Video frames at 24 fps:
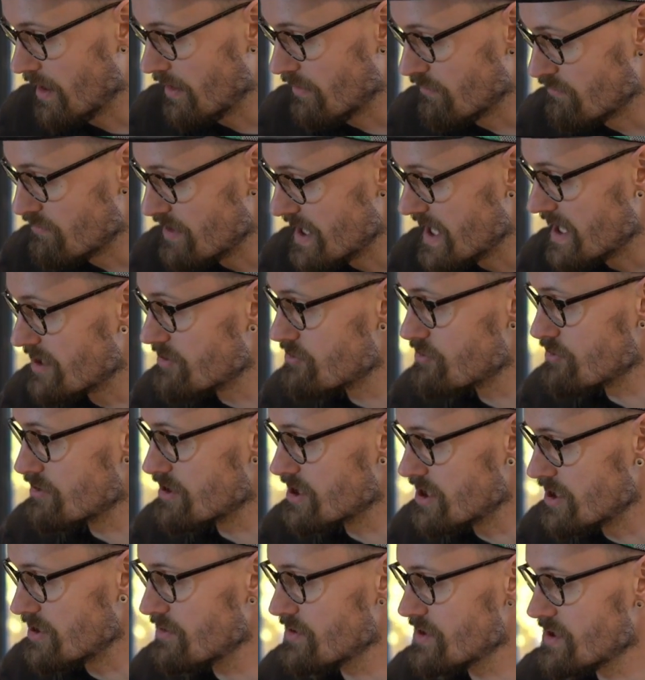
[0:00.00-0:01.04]

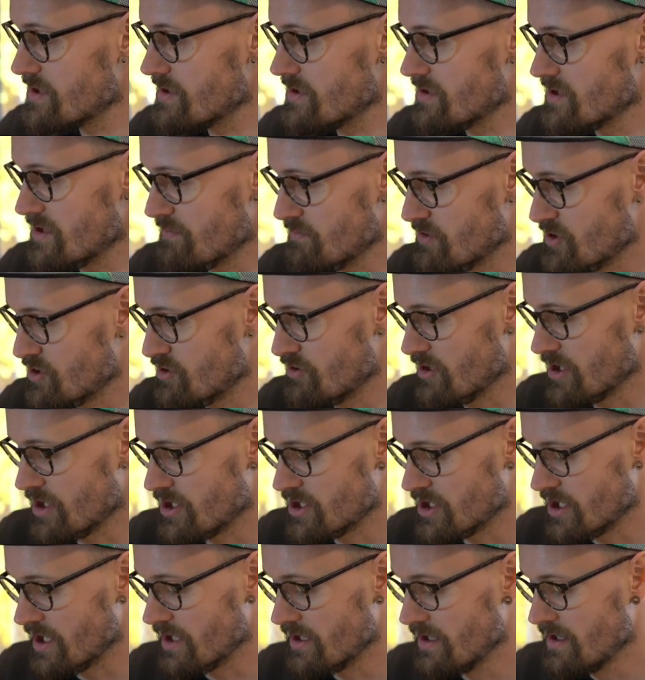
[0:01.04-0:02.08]
reintroduce some
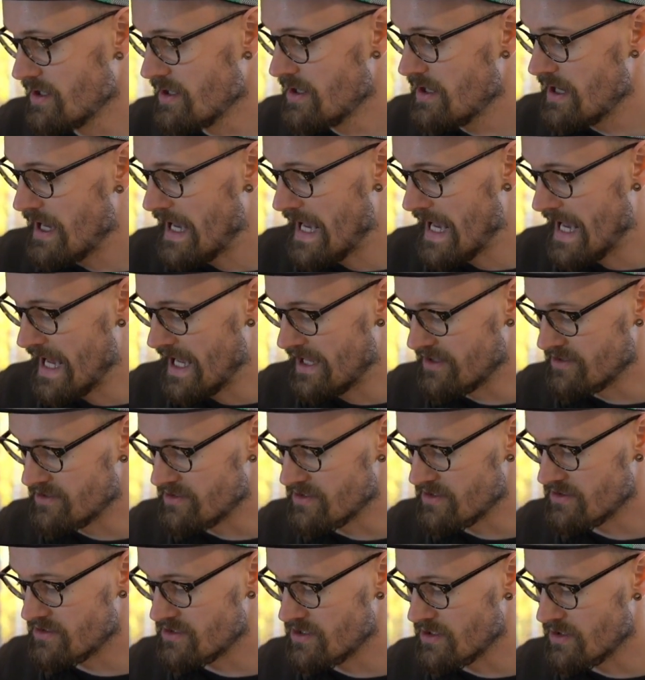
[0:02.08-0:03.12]
structure
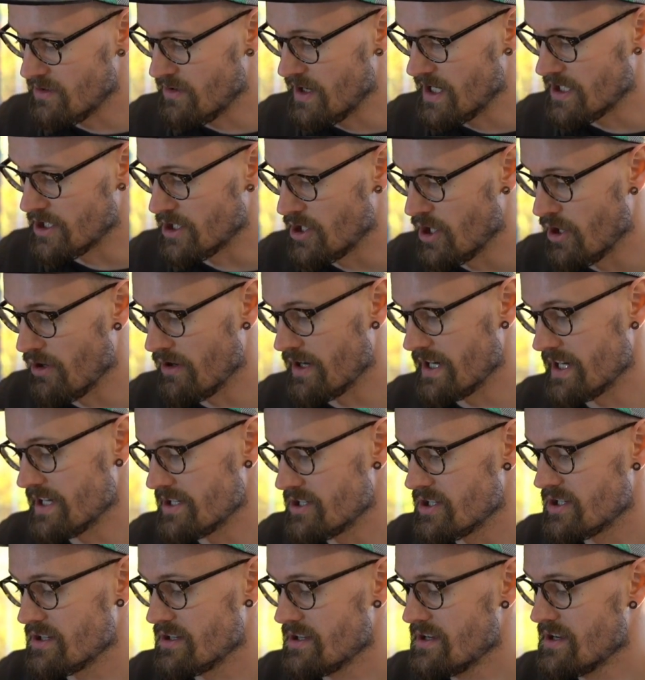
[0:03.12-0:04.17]
and to
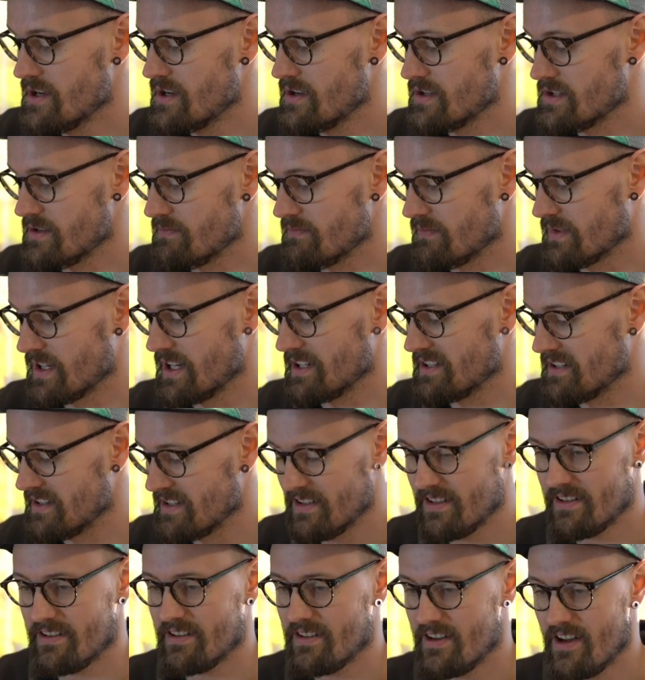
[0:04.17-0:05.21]
encourage some kind of
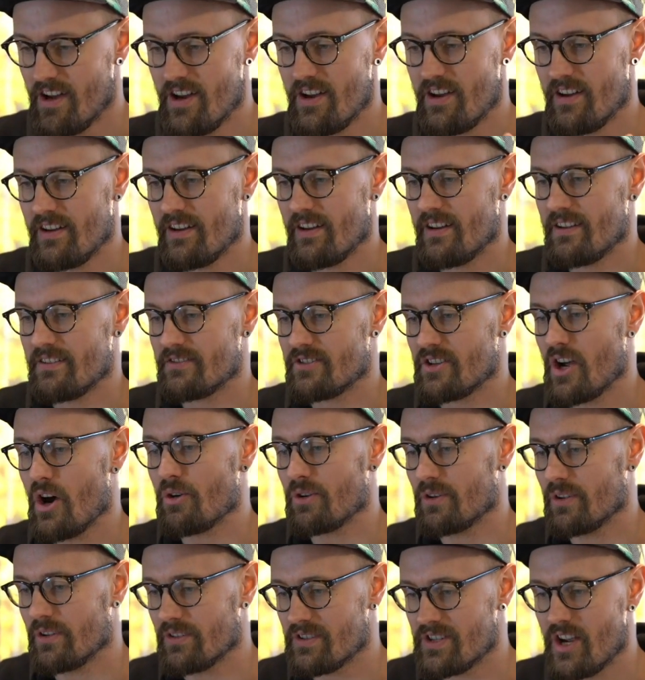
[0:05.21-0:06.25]

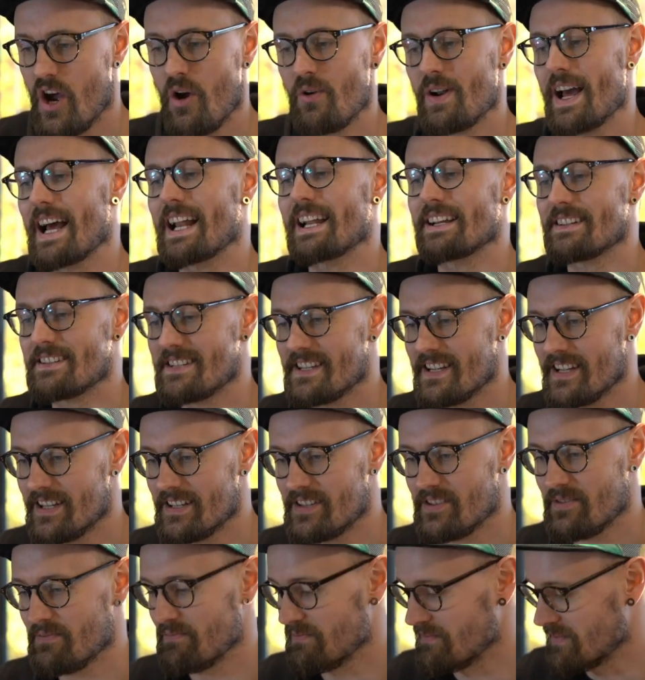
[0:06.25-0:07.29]
tonality,
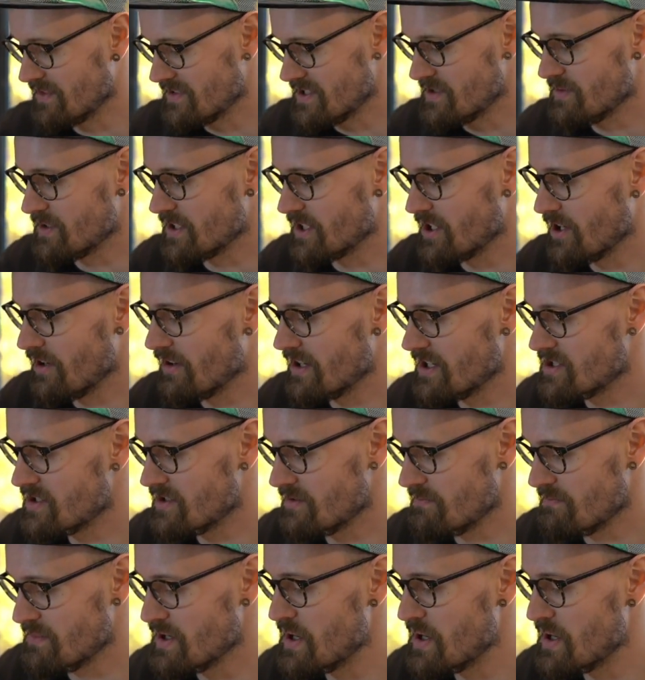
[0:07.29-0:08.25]
to encourage some